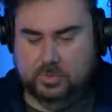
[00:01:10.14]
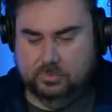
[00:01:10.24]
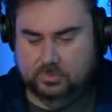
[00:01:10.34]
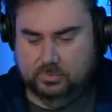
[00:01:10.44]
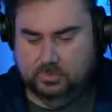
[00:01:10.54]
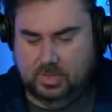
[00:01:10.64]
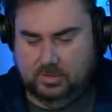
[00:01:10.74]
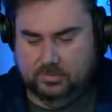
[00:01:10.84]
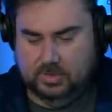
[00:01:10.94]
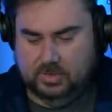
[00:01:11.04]
we will
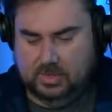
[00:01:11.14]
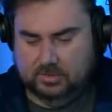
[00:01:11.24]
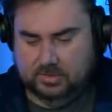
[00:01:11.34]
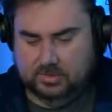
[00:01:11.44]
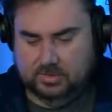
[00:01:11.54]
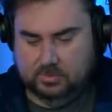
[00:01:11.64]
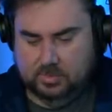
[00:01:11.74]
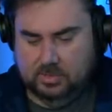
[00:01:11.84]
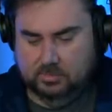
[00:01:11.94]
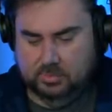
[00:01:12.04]
have. Alex has
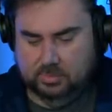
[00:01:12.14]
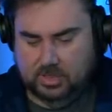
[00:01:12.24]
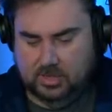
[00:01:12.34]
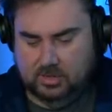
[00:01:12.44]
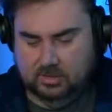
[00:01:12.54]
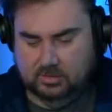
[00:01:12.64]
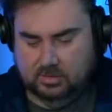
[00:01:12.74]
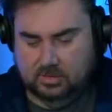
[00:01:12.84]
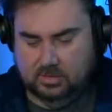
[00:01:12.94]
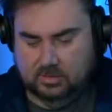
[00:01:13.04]
been playing.
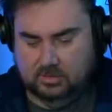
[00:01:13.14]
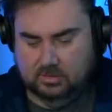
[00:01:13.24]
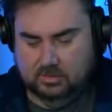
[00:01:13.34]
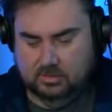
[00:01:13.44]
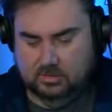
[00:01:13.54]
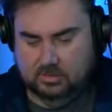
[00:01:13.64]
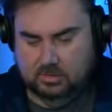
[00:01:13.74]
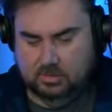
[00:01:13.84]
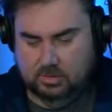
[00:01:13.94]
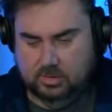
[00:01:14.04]
Yes.
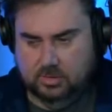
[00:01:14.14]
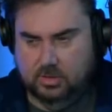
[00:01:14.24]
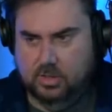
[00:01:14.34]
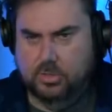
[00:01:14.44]
Playing even more of this